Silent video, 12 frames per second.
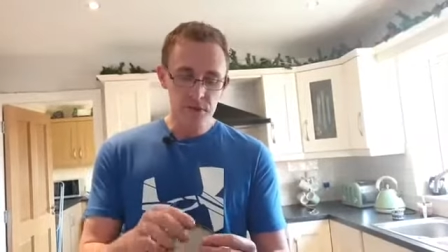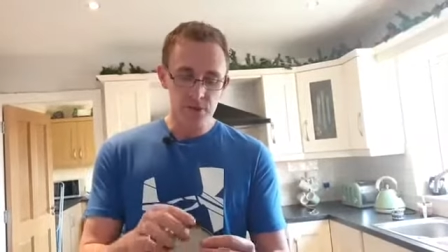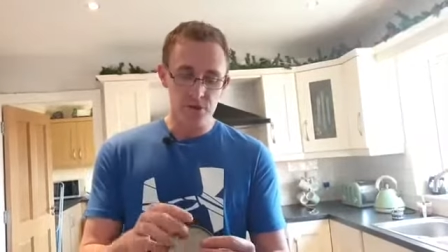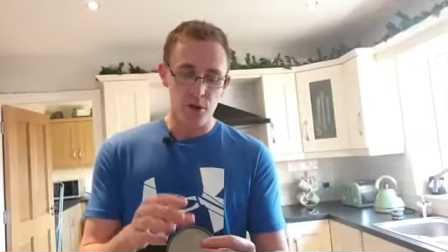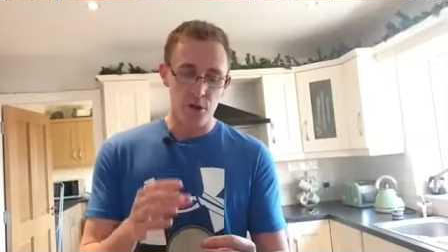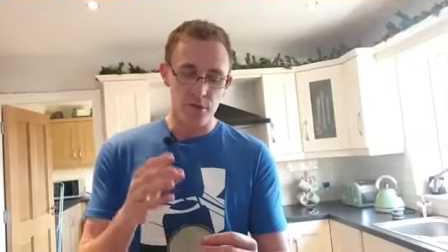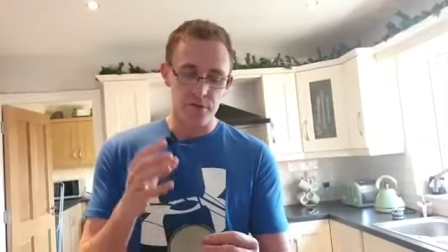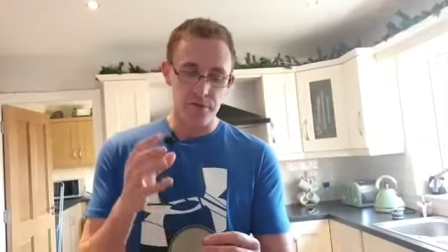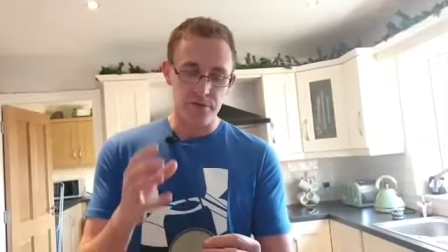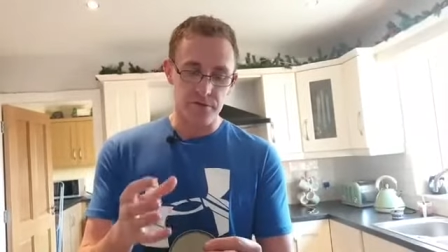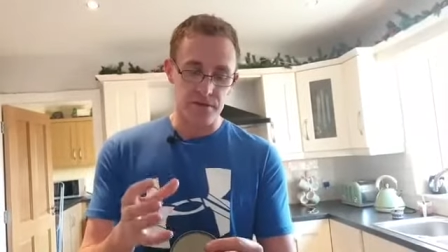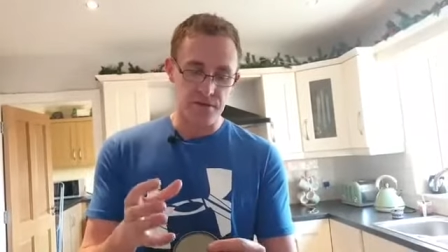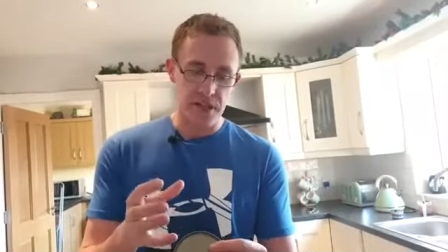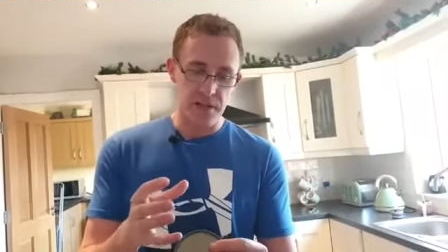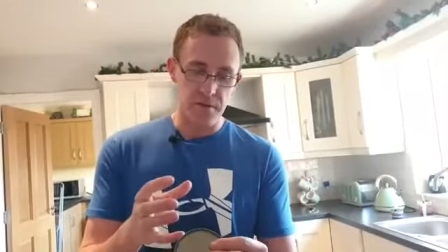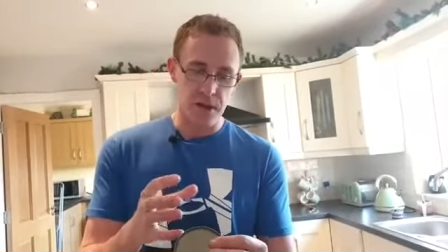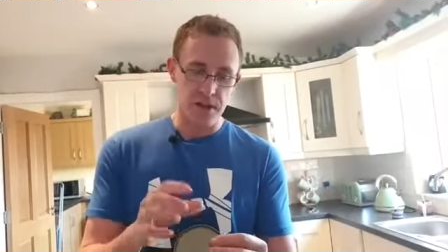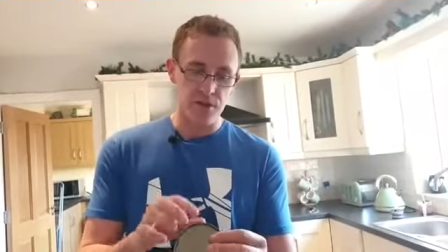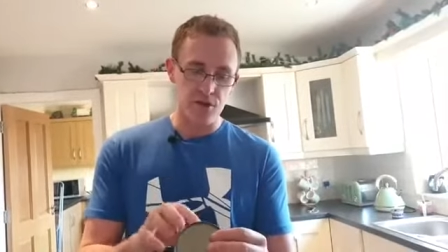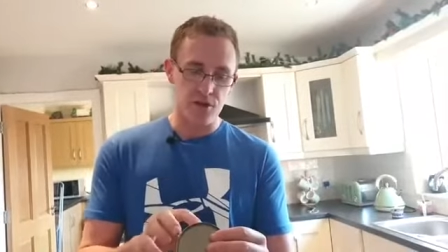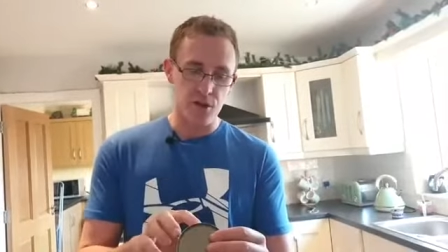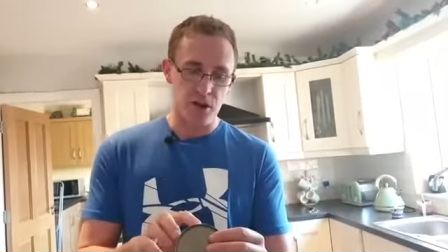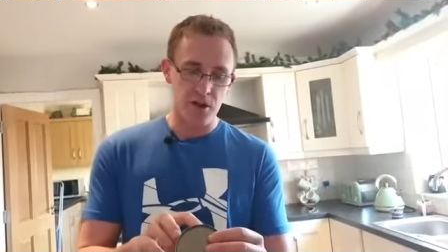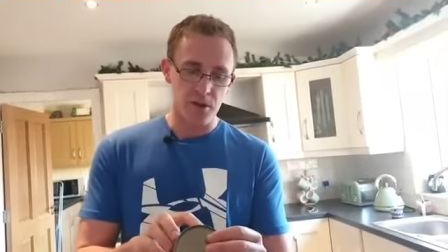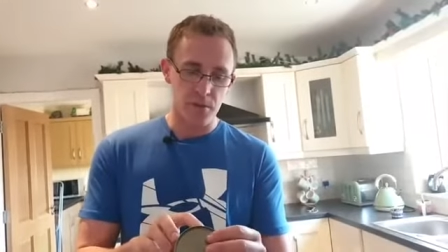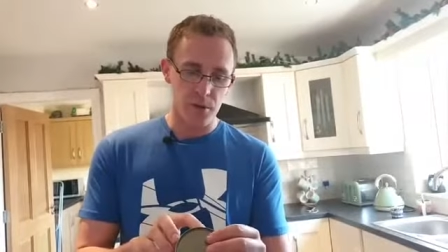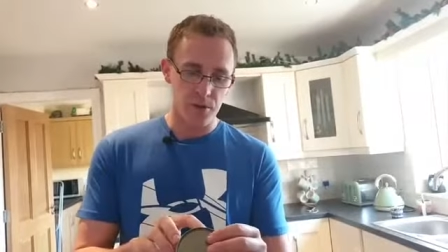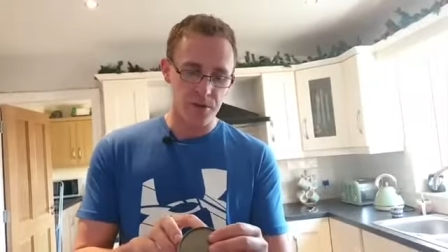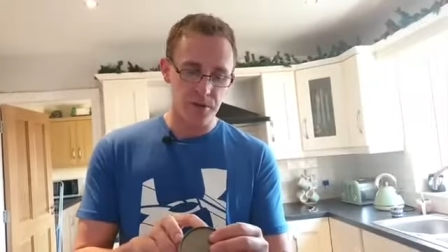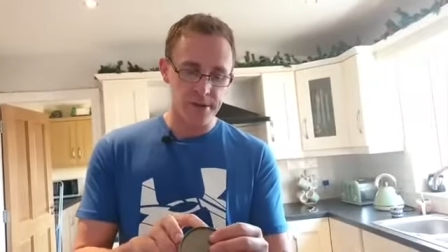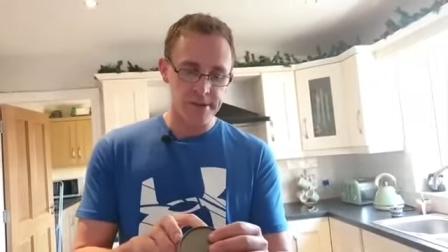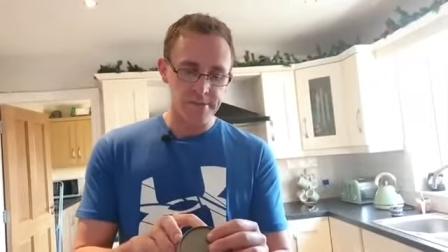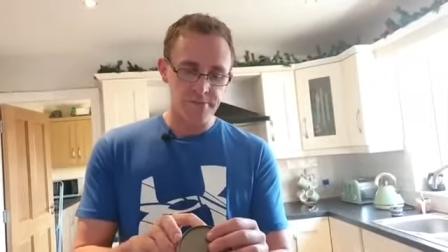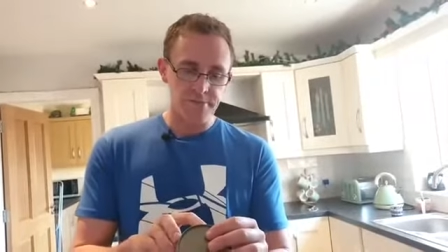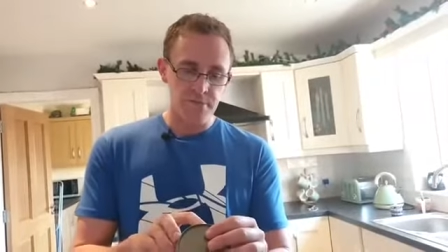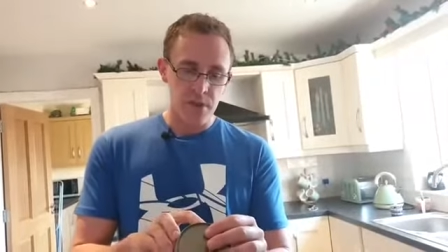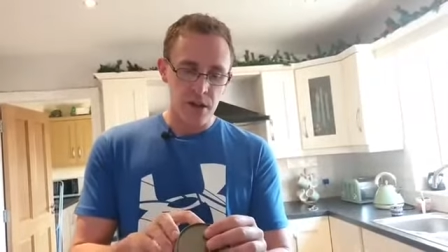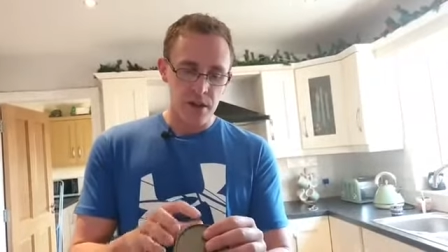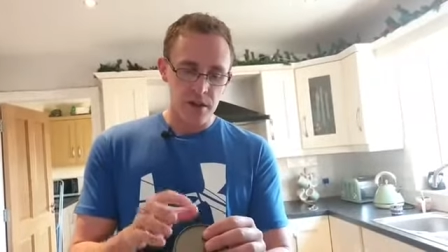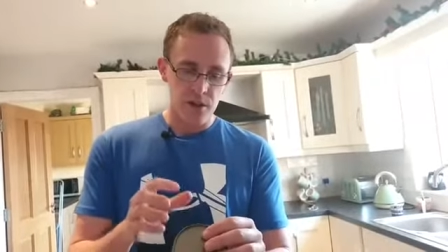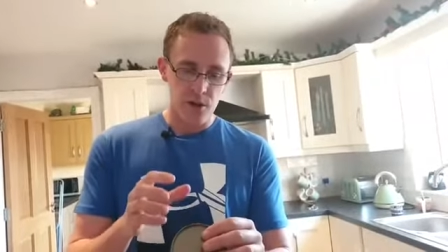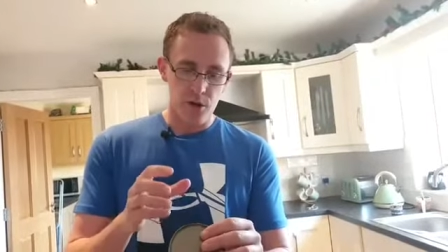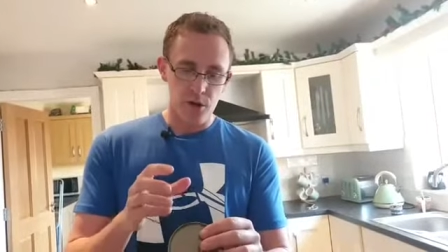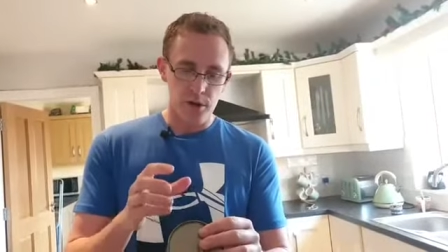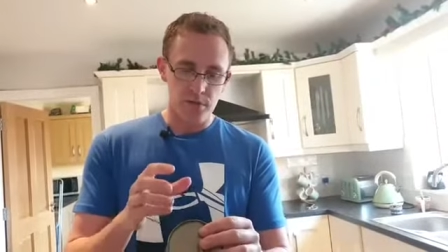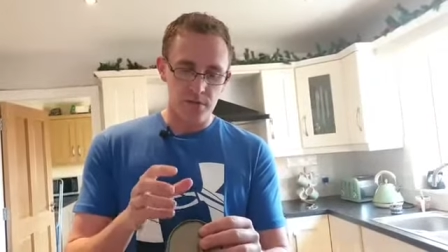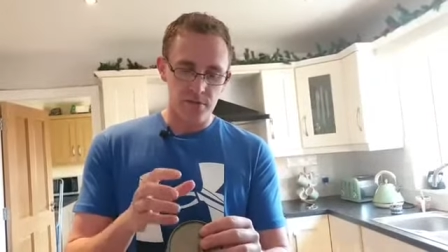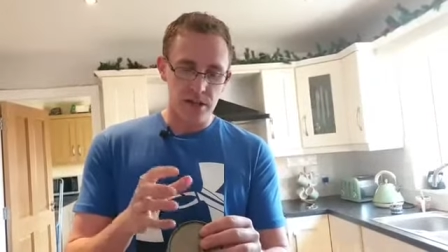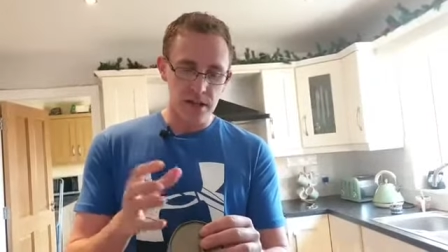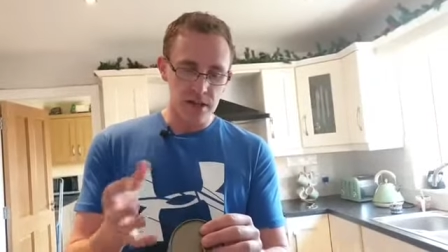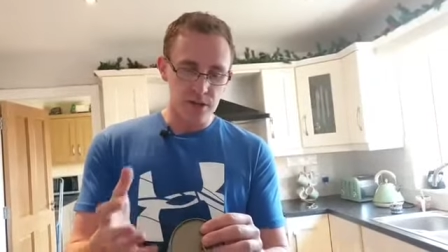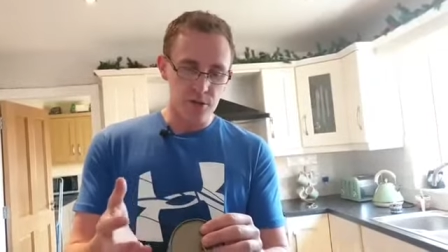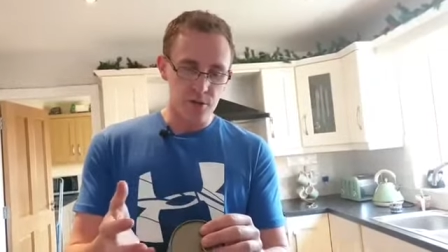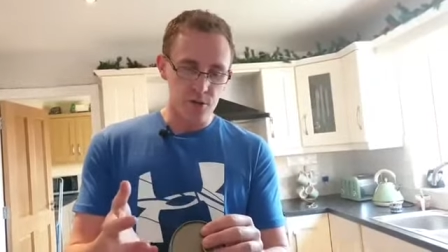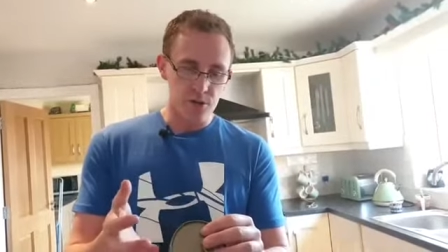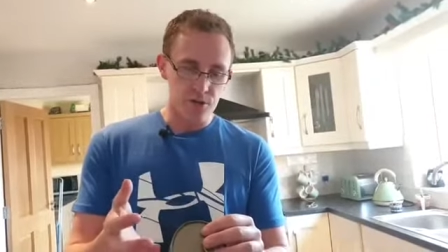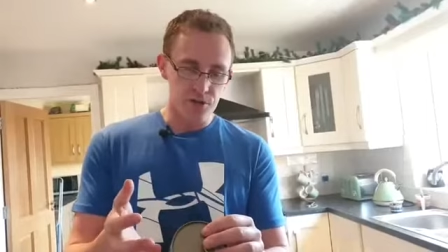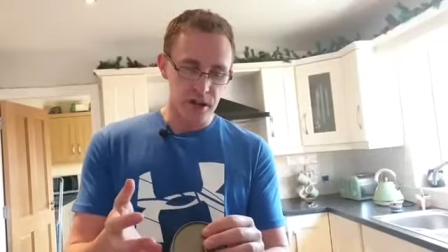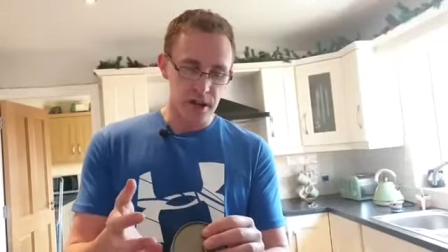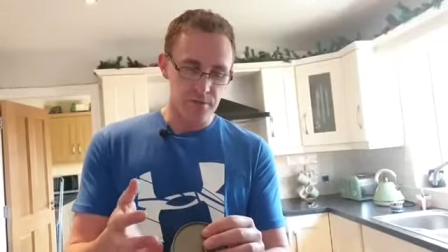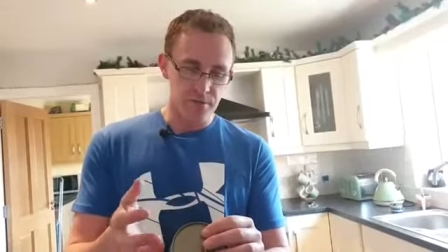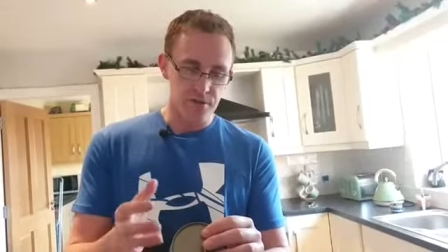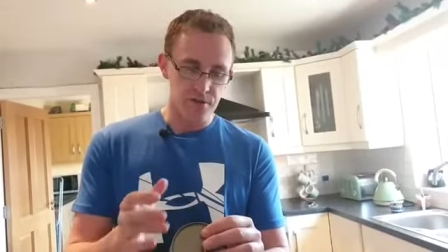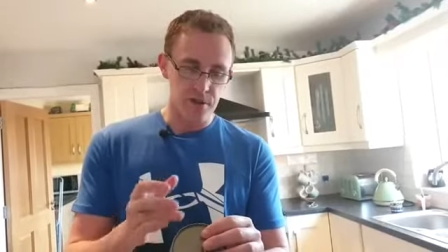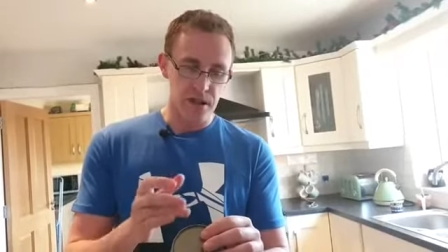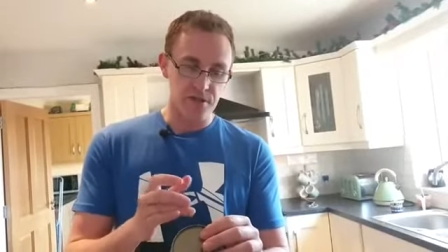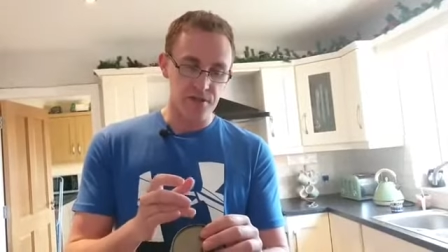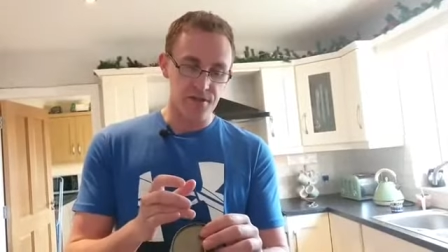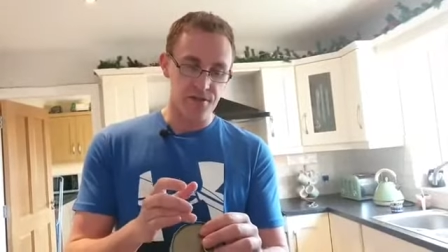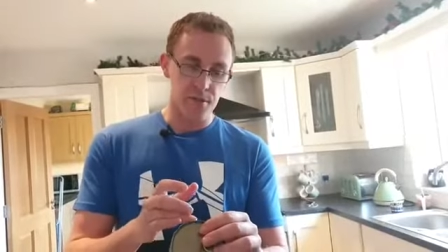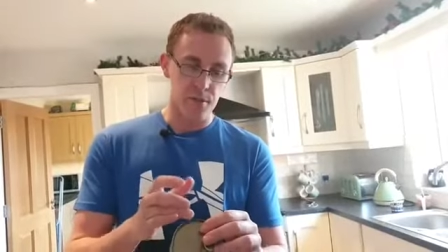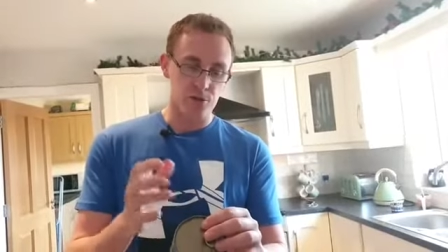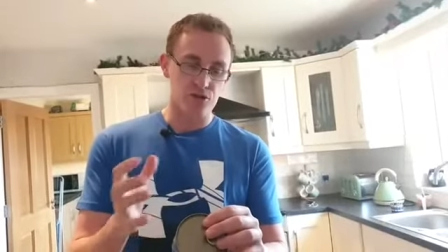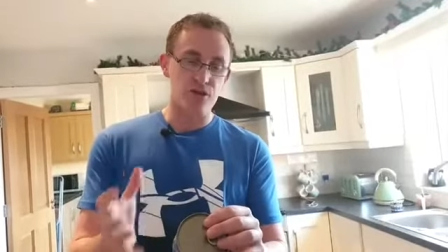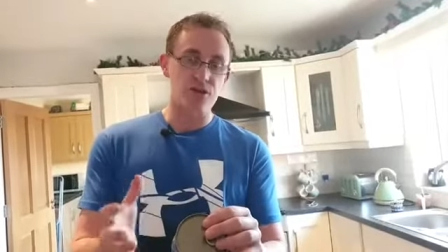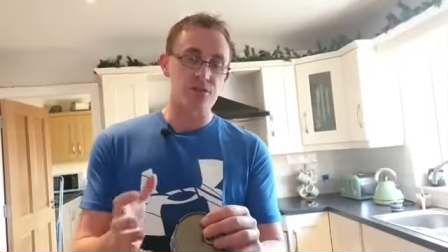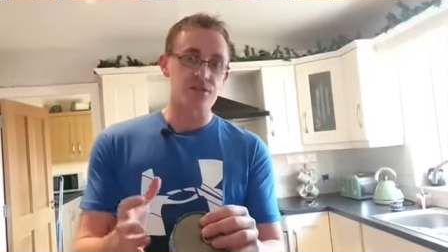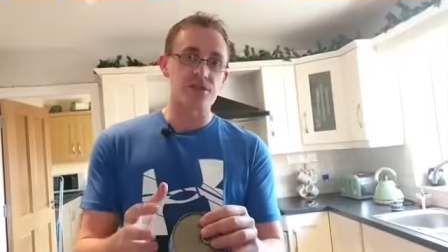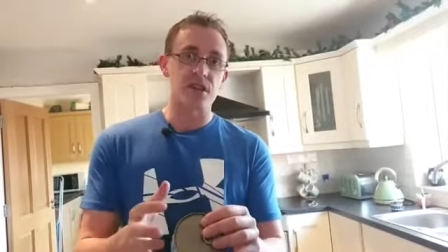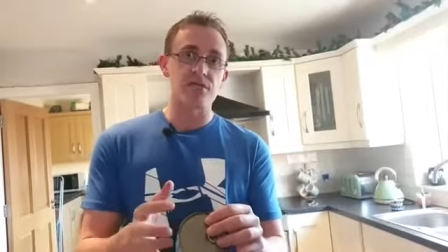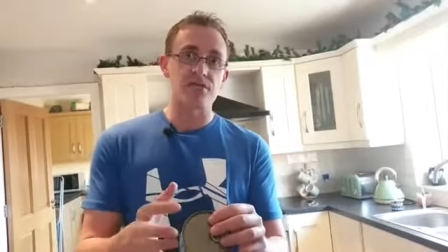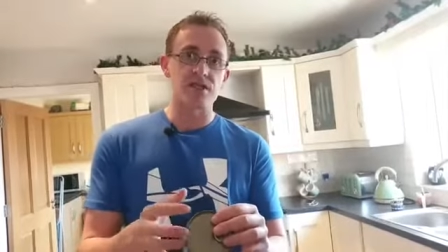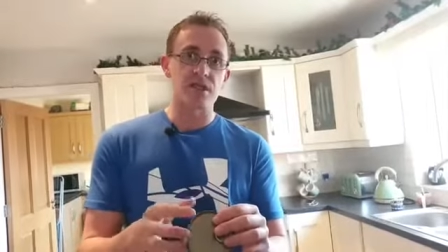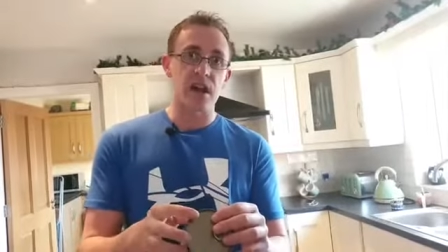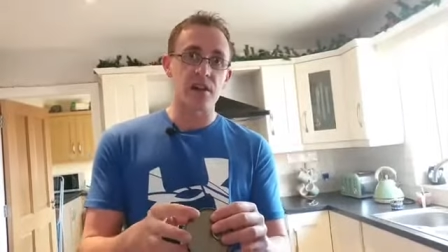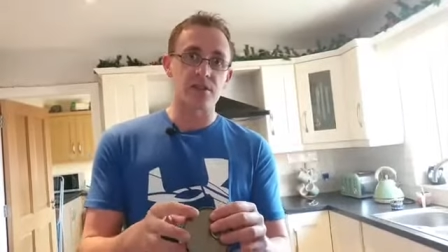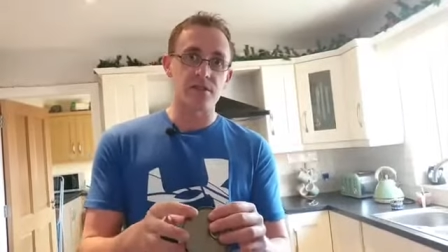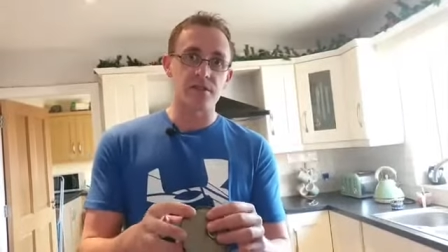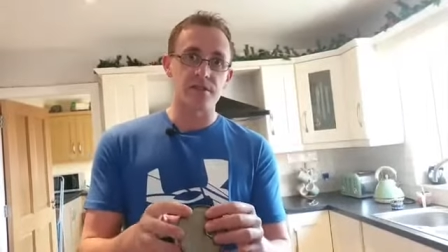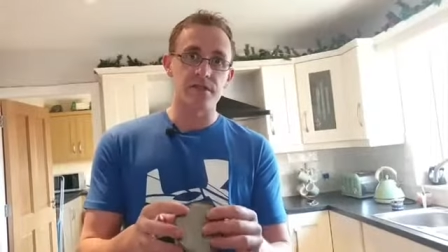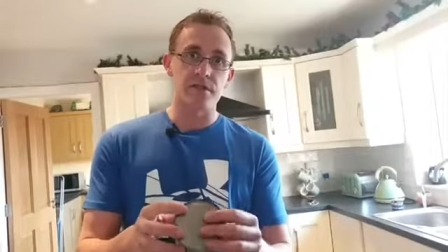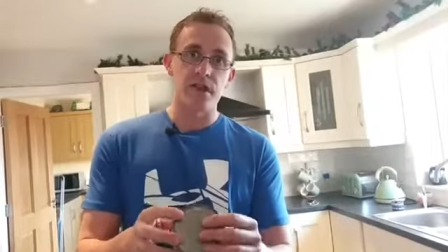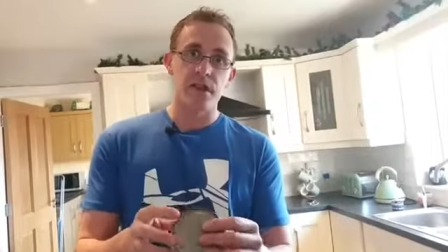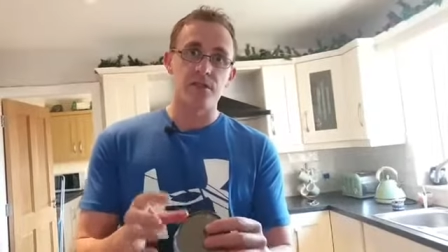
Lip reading: So for the sake of maths, you're talking about, you know, nearly 200 grams, that's about 370 calories.